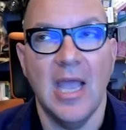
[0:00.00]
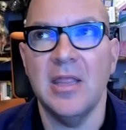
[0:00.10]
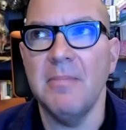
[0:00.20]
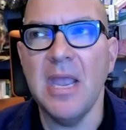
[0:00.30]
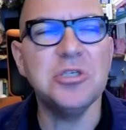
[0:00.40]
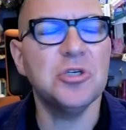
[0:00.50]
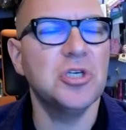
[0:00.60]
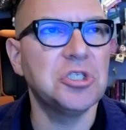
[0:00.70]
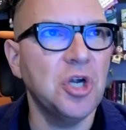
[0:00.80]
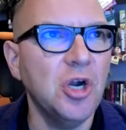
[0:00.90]
And the major
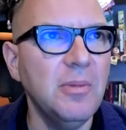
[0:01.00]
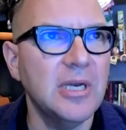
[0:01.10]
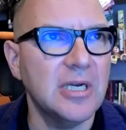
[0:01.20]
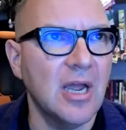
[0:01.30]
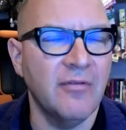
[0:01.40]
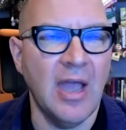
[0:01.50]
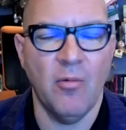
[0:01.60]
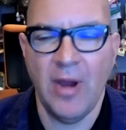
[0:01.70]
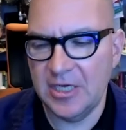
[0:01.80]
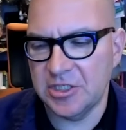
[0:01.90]
determinant of
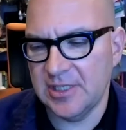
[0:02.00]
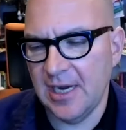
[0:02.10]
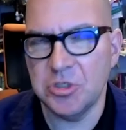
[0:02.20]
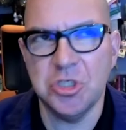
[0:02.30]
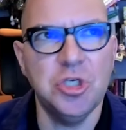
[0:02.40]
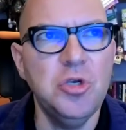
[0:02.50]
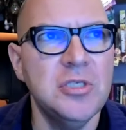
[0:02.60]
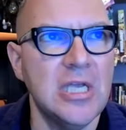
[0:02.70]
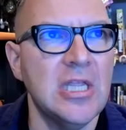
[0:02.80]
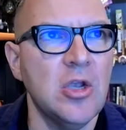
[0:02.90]
that wage is how
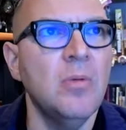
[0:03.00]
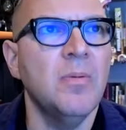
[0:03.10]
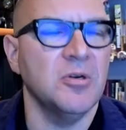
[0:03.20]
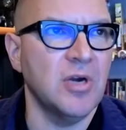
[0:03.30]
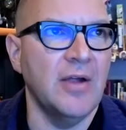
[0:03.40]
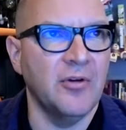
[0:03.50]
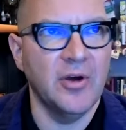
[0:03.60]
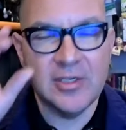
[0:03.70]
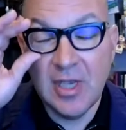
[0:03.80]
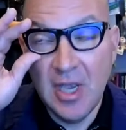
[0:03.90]
choosy the Uber driver
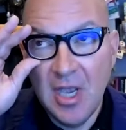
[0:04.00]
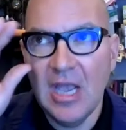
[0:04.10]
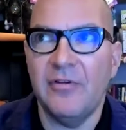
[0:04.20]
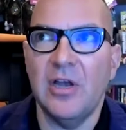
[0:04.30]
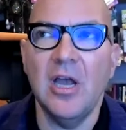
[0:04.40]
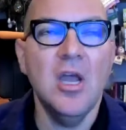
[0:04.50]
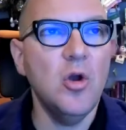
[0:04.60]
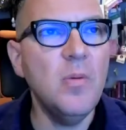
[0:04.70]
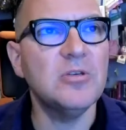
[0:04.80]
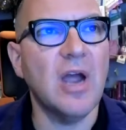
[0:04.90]
is. If a
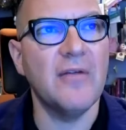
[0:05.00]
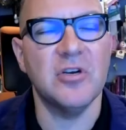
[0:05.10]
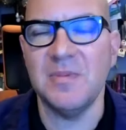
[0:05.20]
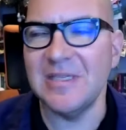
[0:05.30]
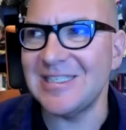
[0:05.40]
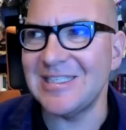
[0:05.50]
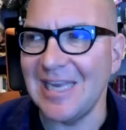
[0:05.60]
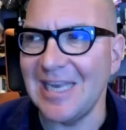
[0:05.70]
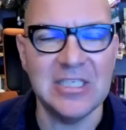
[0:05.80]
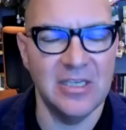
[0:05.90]
Uber driver has been
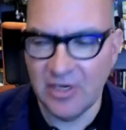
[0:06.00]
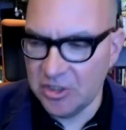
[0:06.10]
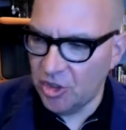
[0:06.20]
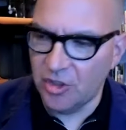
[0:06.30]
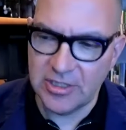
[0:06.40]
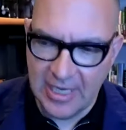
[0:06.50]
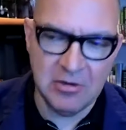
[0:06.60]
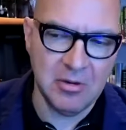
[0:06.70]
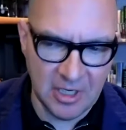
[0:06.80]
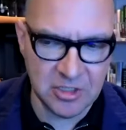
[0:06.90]
selective and turned
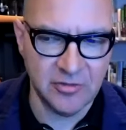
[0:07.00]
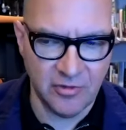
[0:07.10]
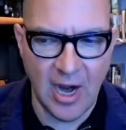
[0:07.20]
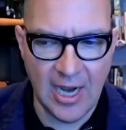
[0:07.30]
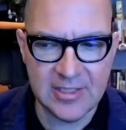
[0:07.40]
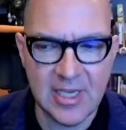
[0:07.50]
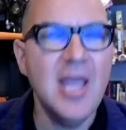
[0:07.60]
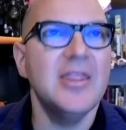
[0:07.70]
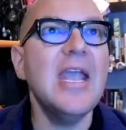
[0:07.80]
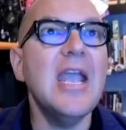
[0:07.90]
down a bunch of rides,
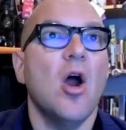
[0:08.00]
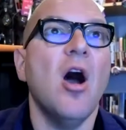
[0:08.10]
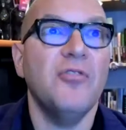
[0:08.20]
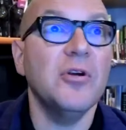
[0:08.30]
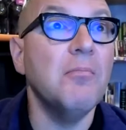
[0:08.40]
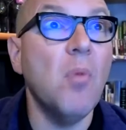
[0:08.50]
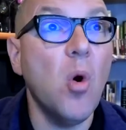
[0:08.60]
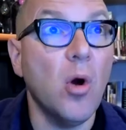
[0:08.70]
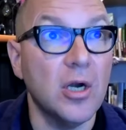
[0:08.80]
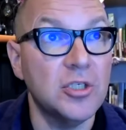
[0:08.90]
they get offered
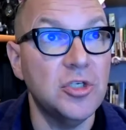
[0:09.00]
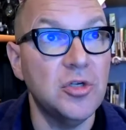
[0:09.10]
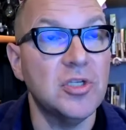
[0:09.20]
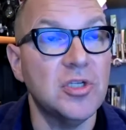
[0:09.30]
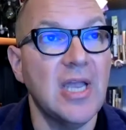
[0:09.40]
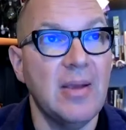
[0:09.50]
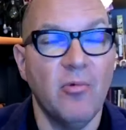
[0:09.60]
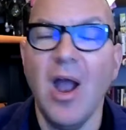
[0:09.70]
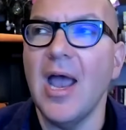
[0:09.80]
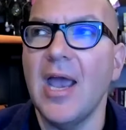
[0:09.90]
more to do the same
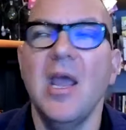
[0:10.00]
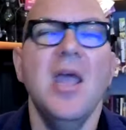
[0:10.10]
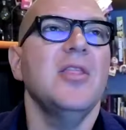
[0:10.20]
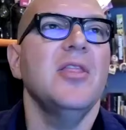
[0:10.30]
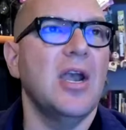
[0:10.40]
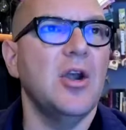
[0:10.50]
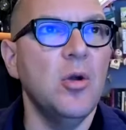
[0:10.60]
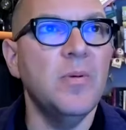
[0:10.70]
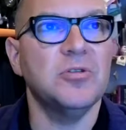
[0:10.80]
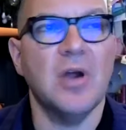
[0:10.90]
ride than an
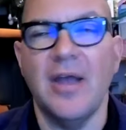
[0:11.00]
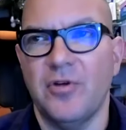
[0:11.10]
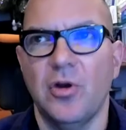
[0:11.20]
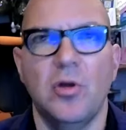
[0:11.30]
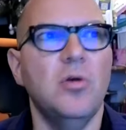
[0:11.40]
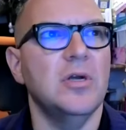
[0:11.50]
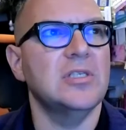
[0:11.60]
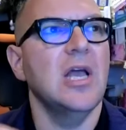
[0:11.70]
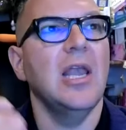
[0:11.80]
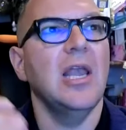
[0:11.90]
Uber driver who
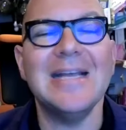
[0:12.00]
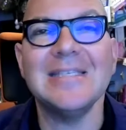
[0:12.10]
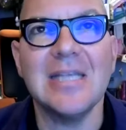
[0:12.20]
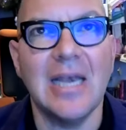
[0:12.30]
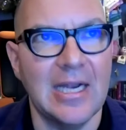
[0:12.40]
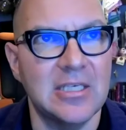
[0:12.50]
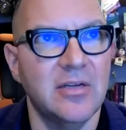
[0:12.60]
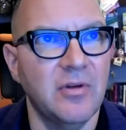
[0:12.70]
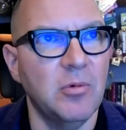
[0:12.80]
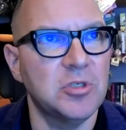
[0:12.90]
is less
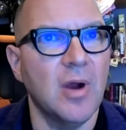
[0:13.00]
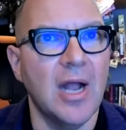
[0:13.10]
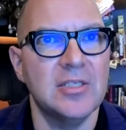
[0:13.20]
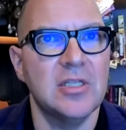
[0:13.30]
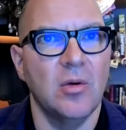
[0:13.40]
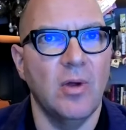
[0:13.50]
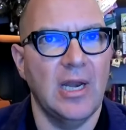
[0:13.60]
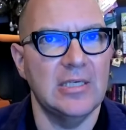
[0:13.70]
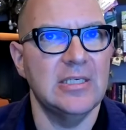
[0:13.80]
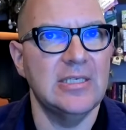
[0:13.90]
selective in which rides they're
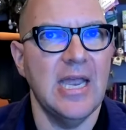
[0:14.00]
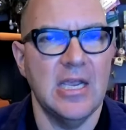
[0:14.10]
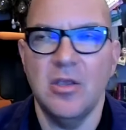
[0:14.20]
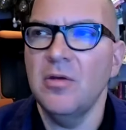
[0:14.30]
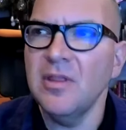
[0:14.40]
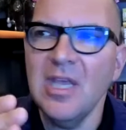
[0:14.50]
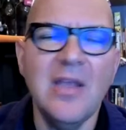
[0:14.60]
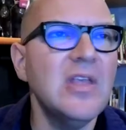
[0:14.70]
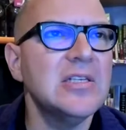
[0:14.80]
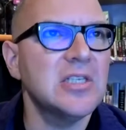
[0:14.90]
willing to take. You can think
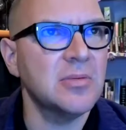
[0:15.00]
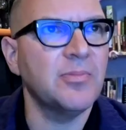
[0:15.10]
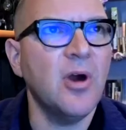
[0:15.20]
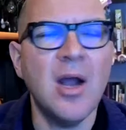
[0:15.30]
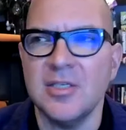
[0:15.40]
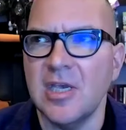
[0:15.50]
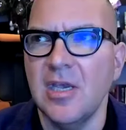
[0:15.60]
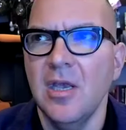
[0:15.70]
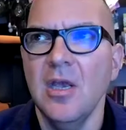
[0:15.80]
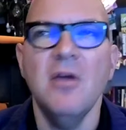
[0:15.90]
of these as a
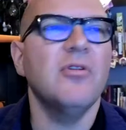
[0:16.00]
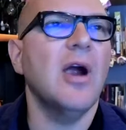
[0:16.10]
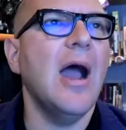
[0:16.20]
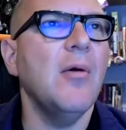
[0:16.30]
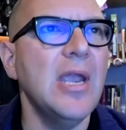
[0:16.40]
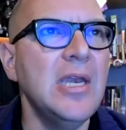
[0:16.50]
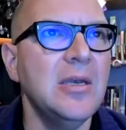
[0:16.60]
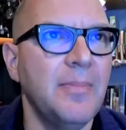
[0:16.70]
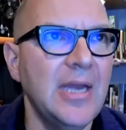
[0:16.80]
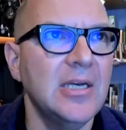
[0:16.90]
proxy for how
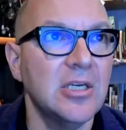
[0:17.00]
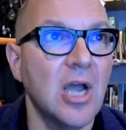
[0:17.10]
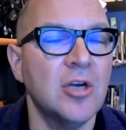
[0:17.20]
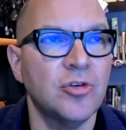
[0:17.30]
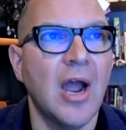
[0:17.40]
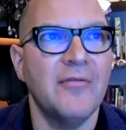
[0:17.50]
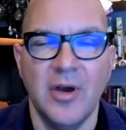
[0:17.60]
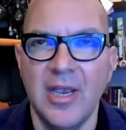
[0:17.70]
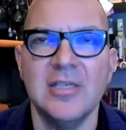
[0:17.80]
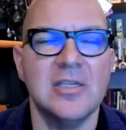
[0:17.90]
independent a
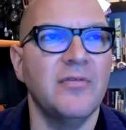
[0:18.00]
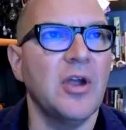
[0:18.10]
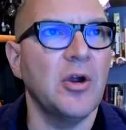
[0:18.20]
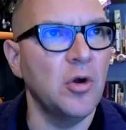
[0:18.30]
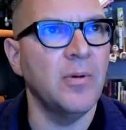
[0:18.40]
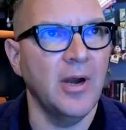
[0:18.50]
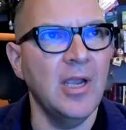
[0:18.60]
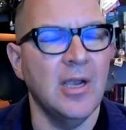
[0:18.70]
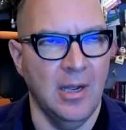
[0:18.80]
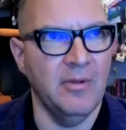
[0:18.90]
driver is of their Uber
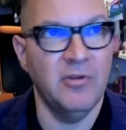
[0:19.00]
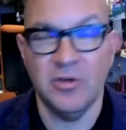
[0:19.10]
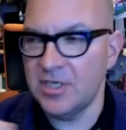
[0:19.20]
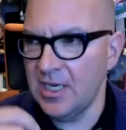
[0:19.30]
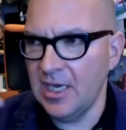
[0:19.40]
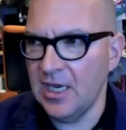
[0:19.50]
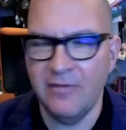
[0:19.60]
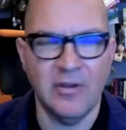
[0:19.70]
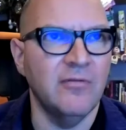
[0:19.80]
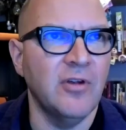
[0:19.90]
income. If you're taking
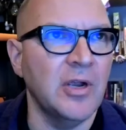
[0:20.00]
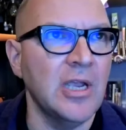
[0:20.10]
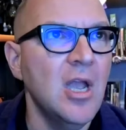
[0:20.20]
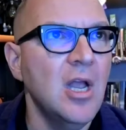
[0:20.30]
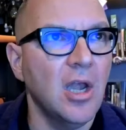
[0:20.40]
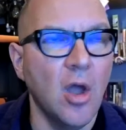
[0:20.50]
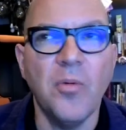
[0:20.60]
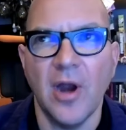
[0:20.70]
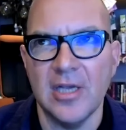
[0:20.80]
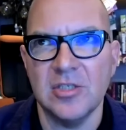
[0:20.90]
even very low
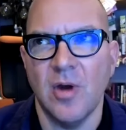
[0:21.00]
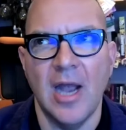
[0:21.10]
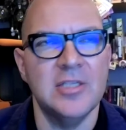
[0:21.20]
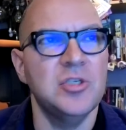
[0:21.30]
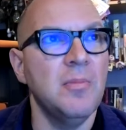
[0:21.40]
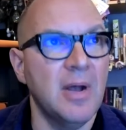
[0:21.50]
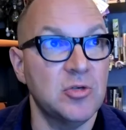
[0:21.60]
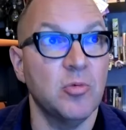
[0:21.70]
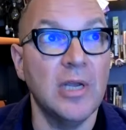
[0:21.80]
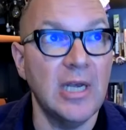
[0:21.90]
priced rides, you
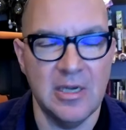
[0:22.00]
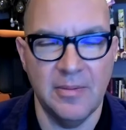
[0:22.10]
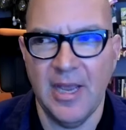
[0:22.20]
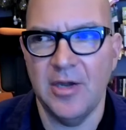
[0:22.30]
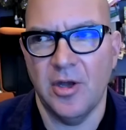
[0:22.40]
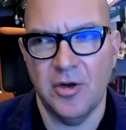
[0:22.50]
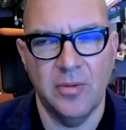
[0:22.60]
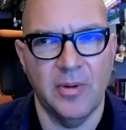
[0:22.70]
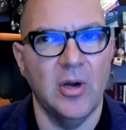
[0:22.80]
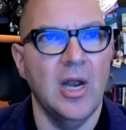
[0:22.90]
must really depend on
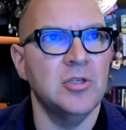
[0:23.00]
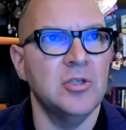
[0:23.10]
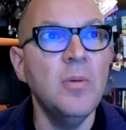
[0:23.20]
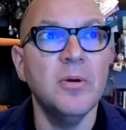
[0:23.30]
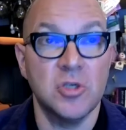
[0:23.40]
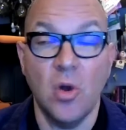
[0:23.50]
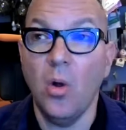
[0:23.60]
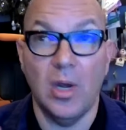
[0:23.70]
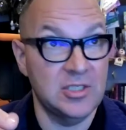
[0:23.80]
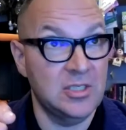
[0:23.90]
Uber. And Uber's
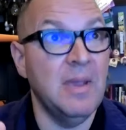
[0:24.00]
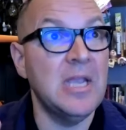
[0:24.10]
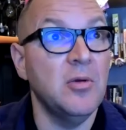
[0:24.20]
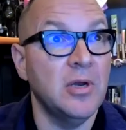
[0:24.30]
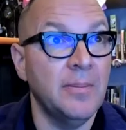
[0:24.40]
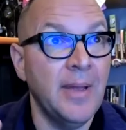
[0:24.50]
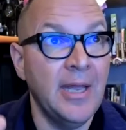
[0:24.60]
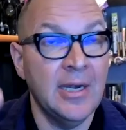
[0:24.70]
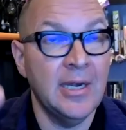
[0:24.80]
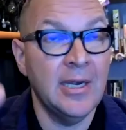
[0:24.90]
goal is to make you
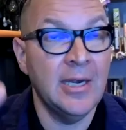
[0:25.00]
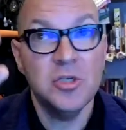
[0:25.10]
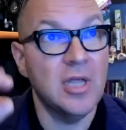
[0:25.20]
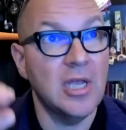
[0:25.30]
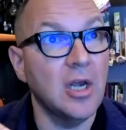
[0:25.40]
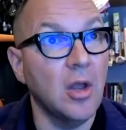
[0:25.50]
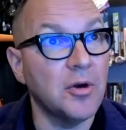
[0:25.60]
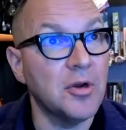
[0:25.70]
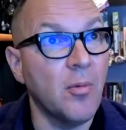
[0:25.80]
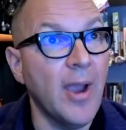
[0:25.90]
independent so they can
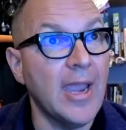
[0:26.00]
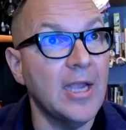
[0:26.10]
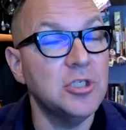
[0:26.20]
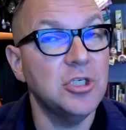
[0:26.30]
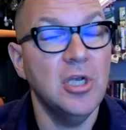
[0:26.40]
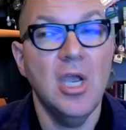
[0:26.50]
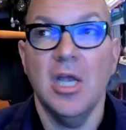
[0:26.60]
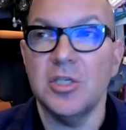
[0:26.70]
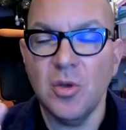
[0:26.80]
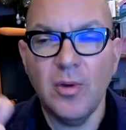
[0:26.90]
lower your wage.
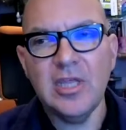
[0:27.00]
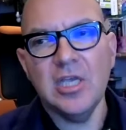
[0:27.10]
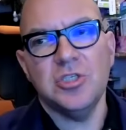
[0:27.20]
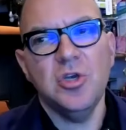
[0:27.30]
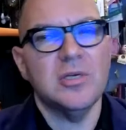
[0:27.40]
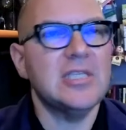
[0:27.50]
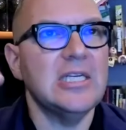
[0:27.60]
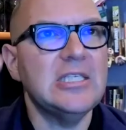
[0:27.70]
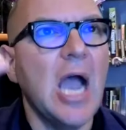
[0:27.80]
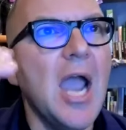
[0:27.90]
And so what they do is
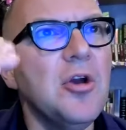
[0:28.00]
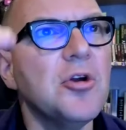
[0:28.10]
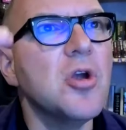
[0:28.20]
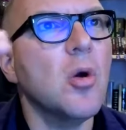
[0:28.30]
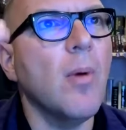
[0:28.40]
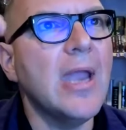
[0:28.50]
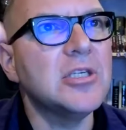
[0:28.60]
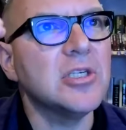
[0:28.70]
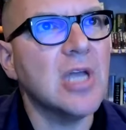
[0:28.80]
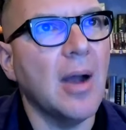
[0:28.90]
they tighter your
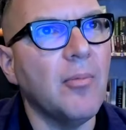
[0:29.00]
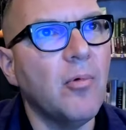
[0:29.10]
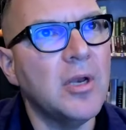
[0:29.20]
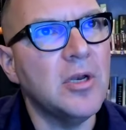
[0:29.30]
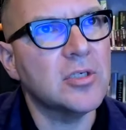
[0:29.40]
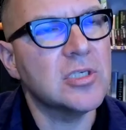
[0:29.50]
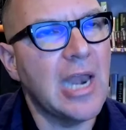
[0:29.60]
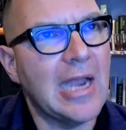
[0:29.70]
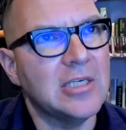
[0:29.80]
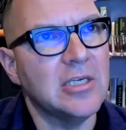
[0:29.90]
wages up when you're
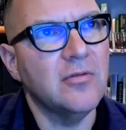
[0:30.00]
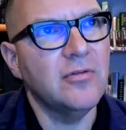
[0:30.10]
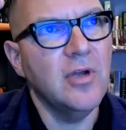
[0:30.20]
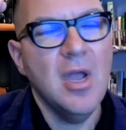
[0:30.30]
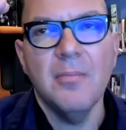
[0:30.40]
selective.